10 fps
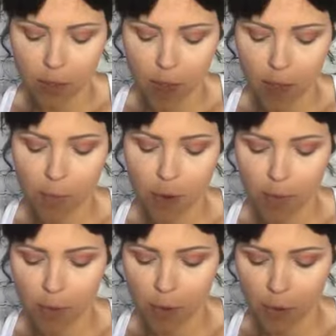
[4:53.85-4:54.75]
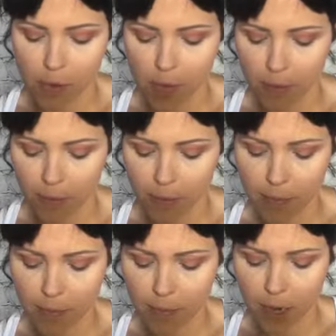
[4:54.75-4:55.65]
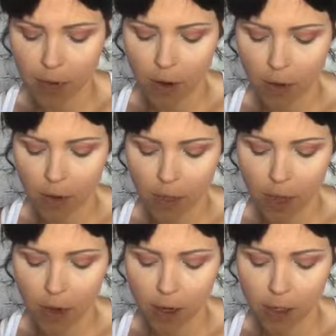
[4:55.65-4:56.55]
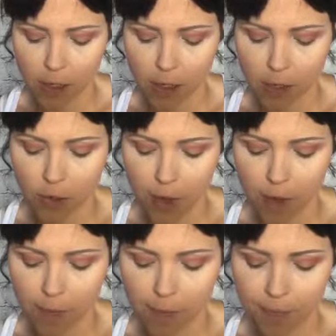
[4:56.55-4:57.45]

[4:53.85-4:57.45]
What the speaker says: Not purple, not, I don't know, it's kind of hard to describe.